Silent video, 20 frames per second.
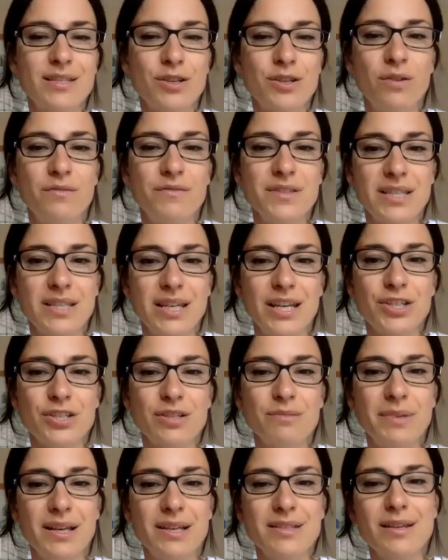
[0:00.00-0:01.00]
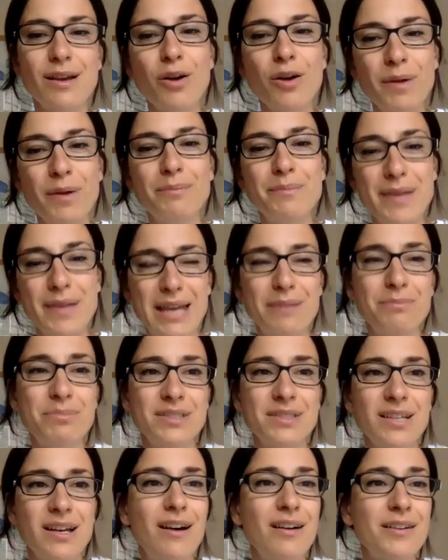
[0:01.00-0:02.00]
conversation, because I hope I'll be able
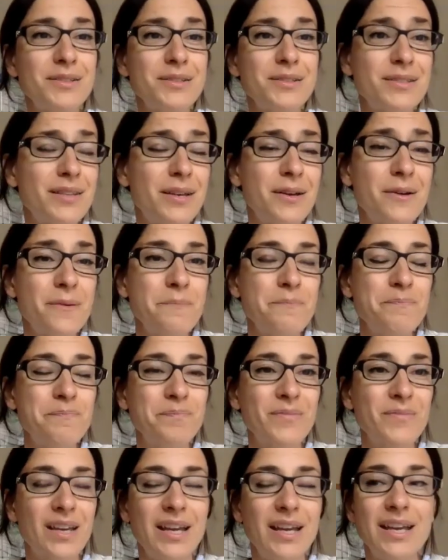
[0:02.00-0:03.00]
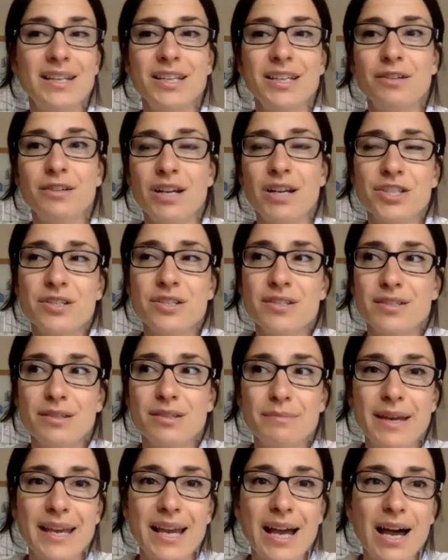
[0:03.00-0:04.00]
to answer any questions you
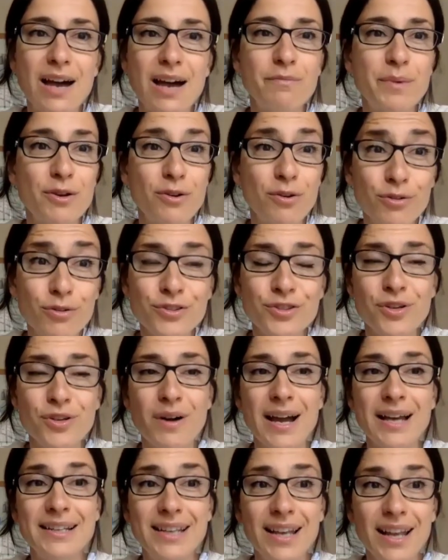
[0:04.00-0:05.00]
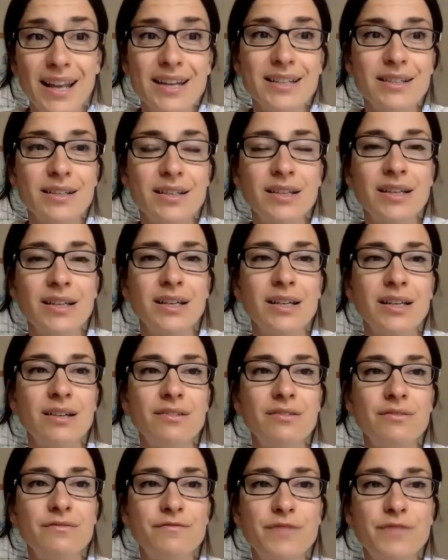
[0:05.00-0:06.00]
may have, but also I'd like
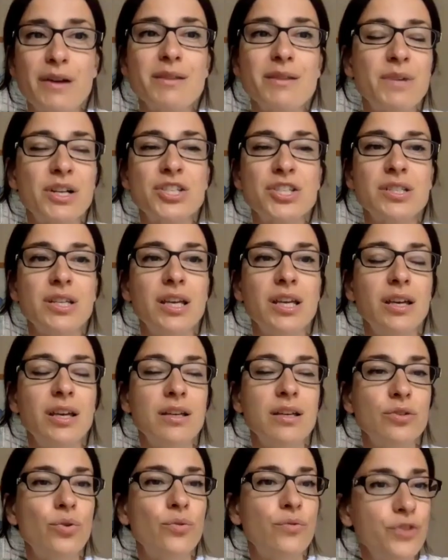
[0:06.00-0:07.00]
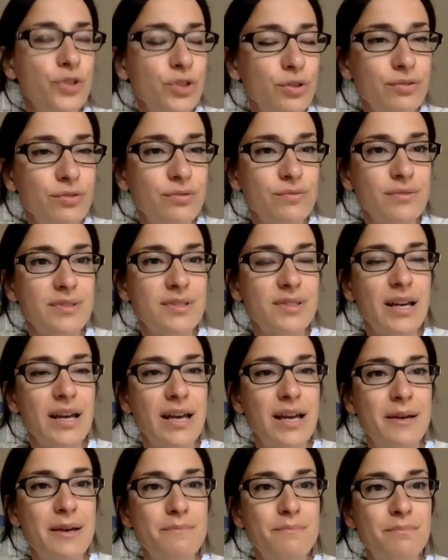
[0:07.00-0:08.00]
very much to hear your views
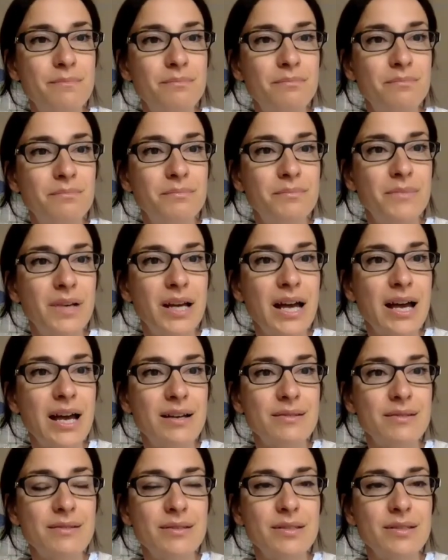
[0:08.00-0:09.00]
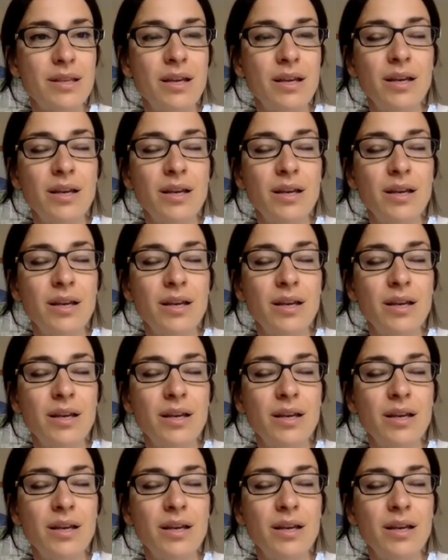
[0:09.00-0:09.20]
as